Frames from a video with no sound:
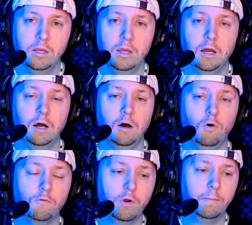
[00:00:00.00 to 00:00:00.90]

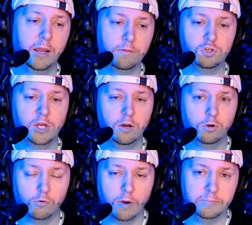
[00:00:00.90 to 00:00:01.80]
Over on my other channel,
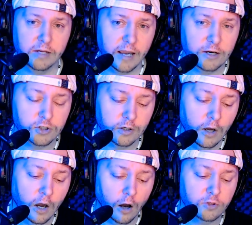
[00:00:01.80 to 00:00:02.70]
Corrupted Nation.
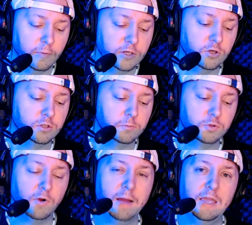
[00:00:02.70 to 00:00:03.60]
Also, make sure to
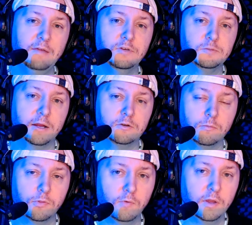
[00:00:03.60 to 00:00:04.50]
subscribe, Evil
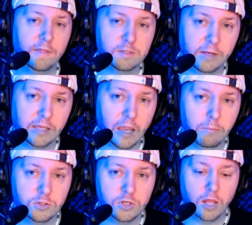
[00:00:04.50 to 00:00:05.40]
Spectrum 3. That's my
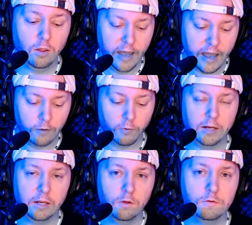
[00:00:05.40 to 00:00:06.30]
gaming channel. And
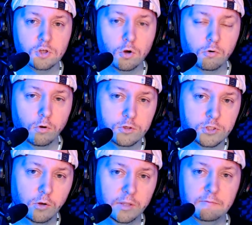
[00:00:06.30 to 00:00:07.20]
right here, The Joe Cronin
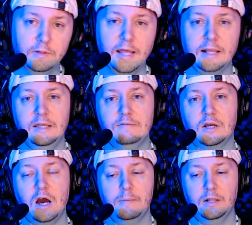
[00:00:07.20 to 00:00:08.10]
Show. Leave a like, leave a
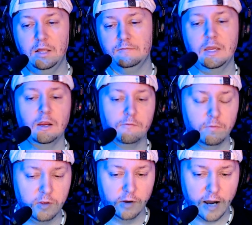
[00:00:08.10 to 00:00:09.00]
comment. Love to hear
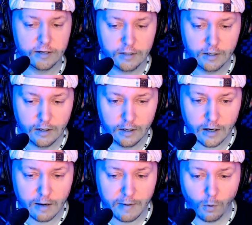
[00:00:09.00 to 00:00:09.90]
from you guys
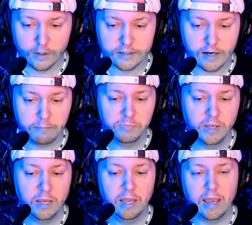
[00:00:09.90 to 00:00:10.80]
about what's up.
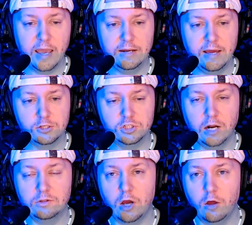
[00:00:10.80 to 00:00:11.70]
And
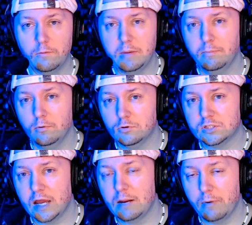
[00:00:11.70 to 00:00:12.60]
shout out to all the people who
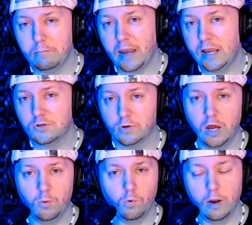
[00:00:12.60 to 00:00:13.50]
sign up on
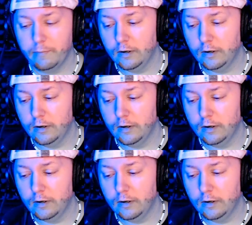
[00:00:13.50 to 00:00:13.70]
Patreon. We're up in